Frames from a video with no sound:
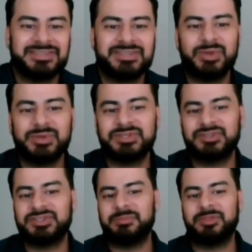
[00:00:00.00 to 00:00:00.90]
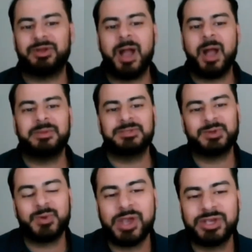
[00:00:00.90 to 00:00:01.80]
So those are some of the comments
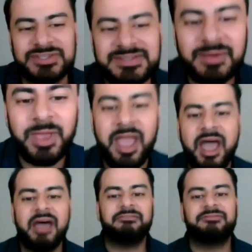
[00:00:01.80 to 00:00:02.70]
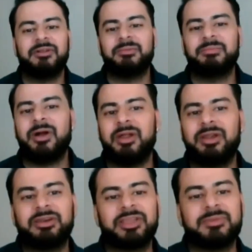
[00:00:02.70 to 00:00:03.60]
and questions that we have from
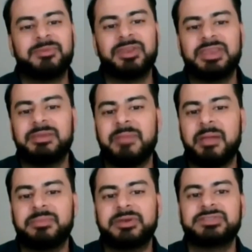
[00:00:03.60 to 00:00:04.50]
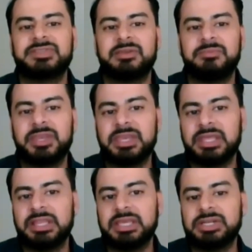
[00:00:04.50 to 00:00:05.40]
our community members and
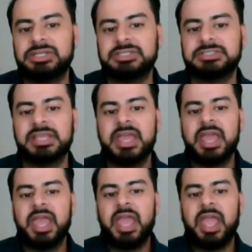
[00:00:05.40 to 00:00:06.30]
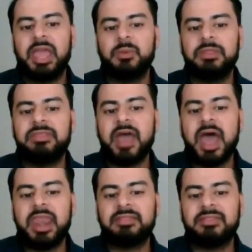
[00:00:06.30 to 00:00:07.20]
community leaders. And with
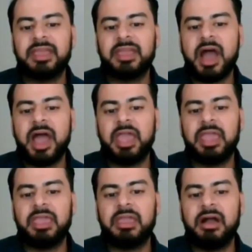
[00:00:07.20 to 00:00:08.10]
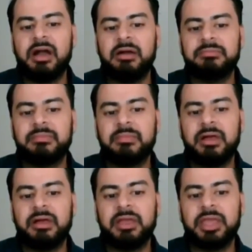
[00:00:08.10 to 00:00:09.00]
that, I think I, um,
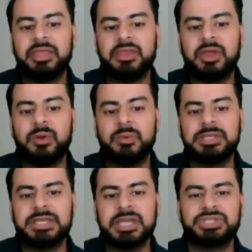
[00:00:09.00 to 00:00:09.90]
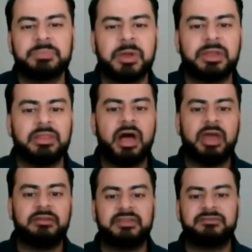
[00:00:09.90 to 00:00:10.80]
uh, you know, we touched upon a
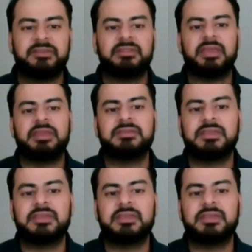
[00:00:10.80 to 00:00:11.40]
lot of different things.